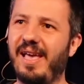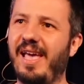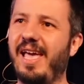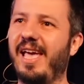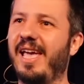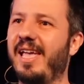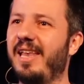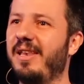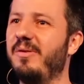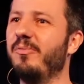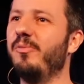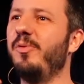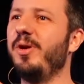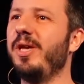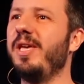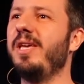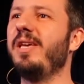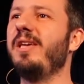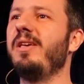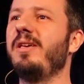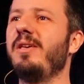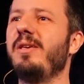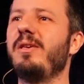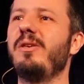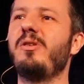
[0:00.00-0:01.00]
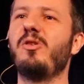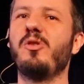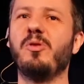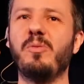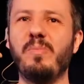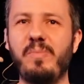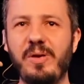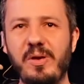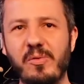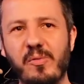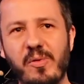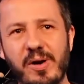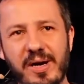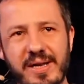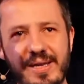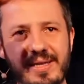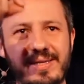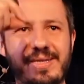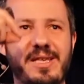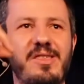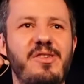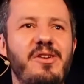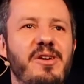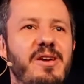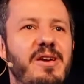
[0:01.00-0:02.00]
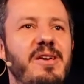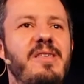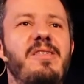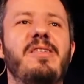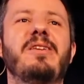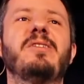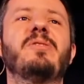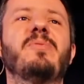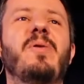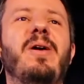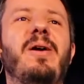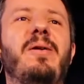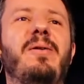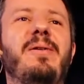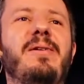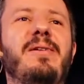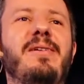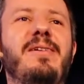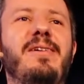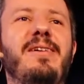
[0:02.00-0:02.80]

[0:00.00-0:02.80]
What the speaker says: And we should be one as a church as well.